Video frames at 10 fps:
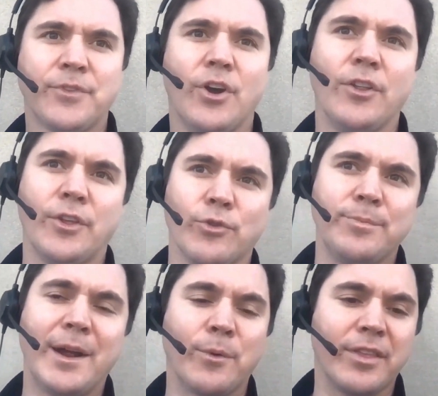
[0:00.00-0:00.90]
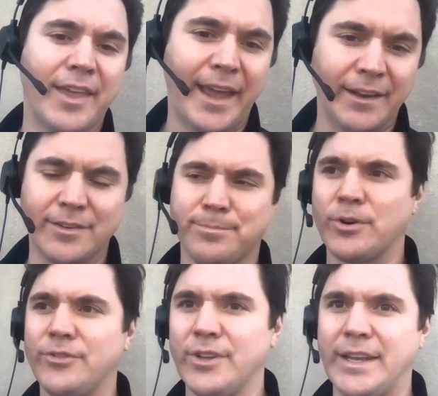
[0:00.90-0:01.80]
on the group that were thanked
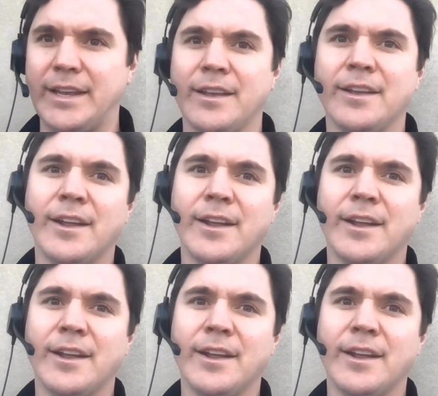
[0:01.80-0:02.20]
personally